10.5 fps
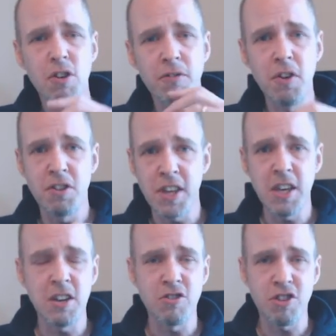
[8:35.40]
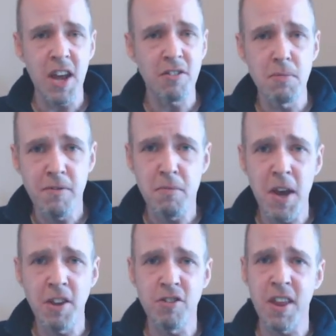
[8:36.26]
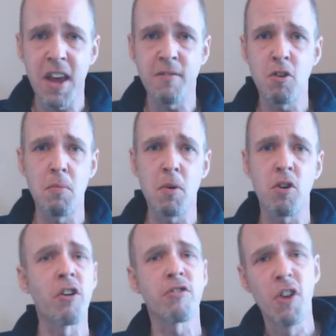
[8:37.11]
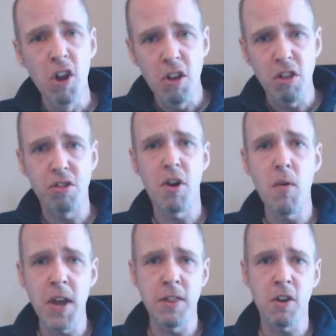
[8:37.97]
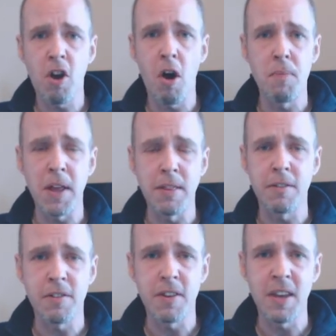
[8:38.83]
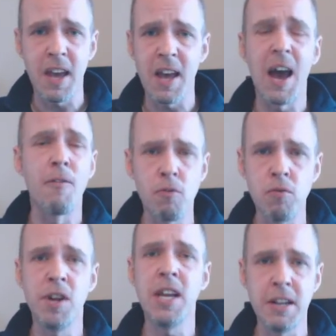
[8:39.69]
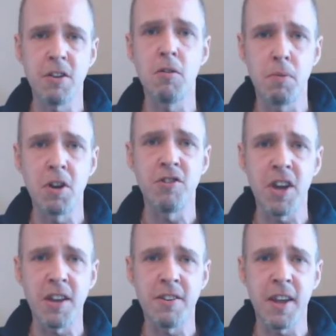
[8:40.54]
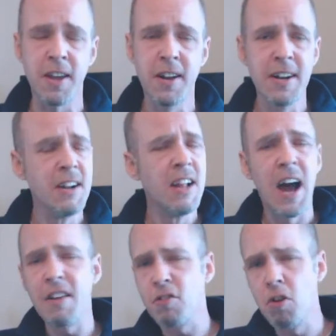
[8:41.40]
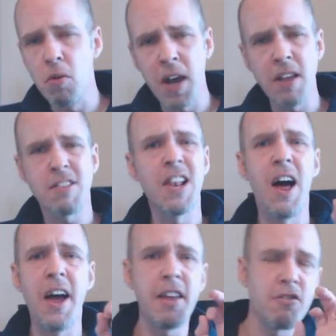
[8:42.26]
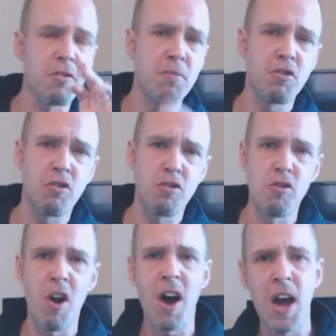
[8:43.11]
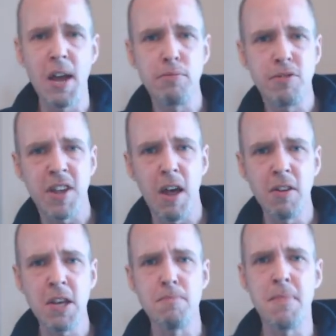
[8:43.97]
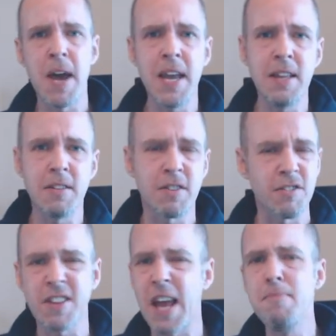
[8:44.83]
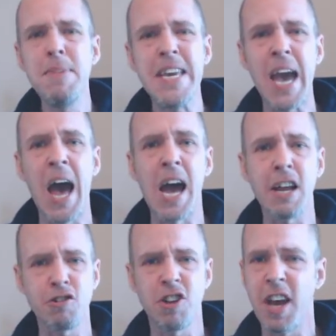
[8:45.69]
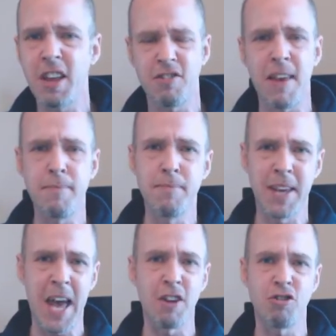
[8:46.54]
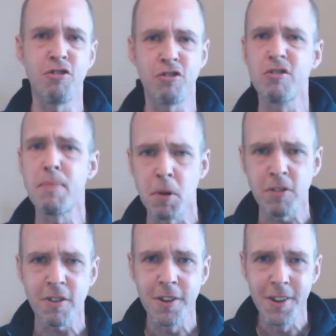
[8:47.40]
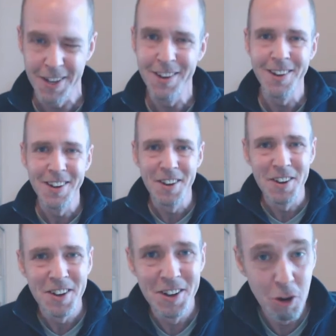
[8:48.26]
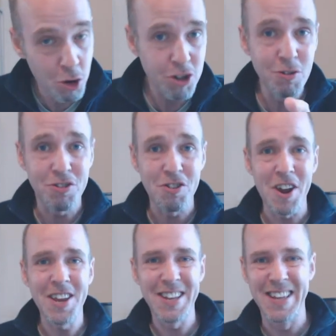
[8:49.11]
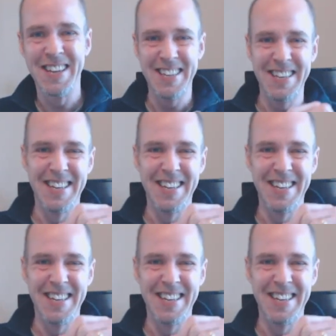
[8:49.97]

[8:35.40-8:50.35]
So if you think you can share some information that I haven't come across, throw it in the comments. Yeah, I really do appreciate it. As always, like, subscribe, tell your mates, send me cash. I accept cash and strippers. Or use terrain. Eh?